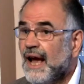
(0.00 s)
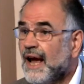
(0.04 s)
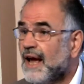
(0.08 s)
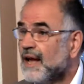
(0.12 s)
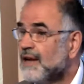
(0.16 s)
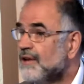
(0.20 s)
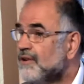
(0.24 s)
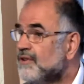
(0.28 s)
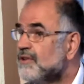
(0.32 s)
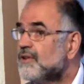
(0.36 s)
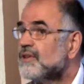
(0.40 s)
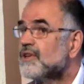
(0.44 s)

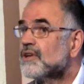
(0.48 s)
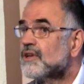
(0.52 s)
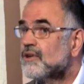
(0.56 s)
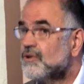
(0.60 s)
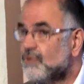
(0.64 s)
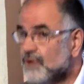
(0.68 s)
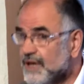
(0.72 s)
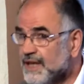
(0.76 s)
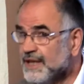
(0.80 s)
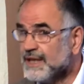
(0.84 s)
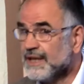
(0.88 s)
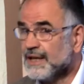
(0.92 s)
and the
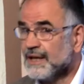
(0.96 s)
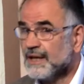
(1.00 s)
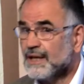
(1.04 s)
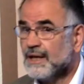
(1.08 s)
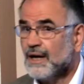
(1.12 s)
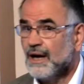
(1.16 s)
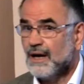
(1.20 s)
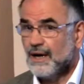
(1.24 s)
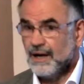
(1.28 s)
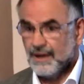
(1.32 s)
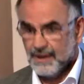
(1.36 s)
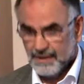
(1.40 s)
greening
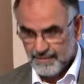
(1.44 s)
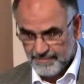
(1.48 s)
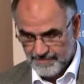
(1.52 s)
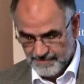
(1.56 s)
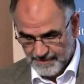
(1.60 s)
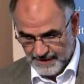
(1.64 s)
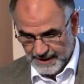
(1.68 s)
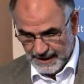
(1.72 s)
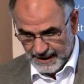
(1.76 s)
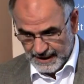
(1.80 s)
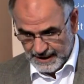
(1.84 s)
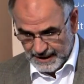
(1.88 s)

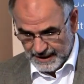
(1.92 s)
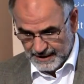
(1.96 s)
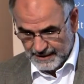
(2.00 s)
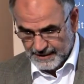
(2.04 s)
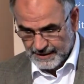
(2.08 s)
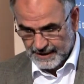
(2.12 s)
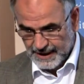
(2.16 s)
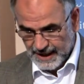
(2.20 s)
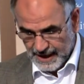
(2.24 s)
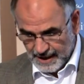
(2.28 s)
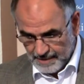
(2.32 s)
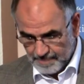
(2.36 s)
of
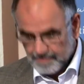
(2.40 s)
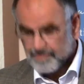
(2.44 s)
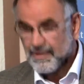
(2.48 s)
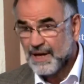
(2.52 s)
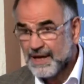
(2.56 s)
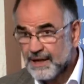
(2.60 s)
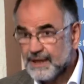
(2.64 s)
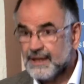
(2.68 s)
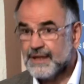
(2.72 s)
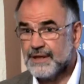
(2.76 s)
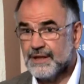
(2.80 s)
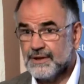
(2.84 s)
the CAP,
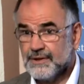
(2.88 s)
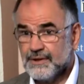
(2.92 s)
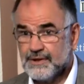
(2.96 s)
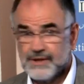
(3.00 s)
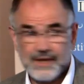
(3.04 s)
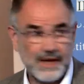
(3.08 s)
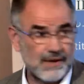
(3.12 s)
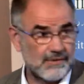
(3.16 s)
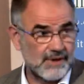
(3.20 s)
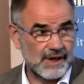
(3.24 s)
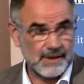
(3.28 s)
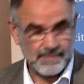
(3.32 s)
mainly the
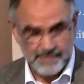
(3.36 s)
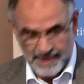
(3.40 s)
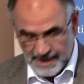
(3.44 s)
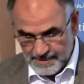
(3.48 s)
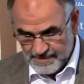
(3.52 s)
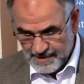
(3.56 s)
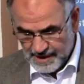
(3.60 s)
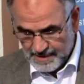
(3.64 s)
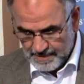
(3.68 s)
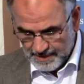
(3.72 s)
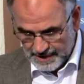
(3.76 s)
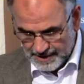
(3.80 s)
direct
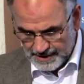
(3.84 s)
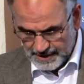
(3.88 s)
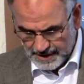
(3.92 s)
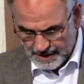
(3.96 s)
payments, but